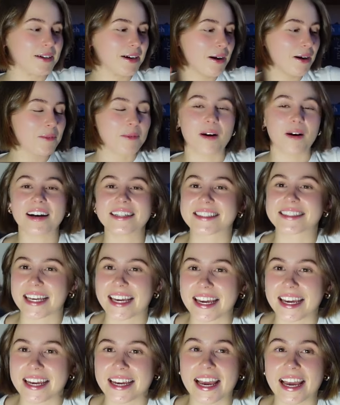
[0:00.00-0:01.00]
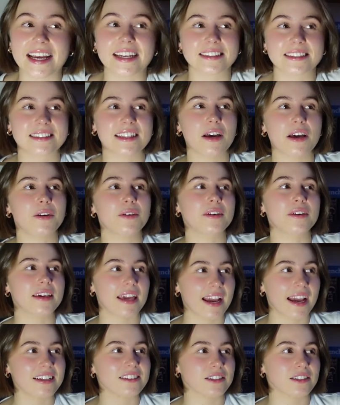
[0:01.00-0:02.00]
What a day. It is now
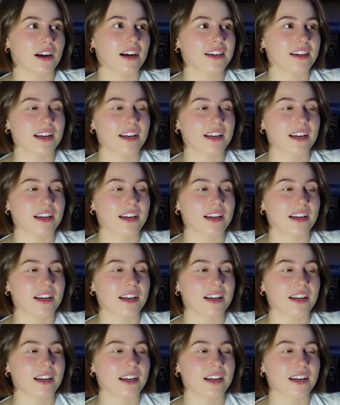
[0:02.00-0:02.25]
getting dark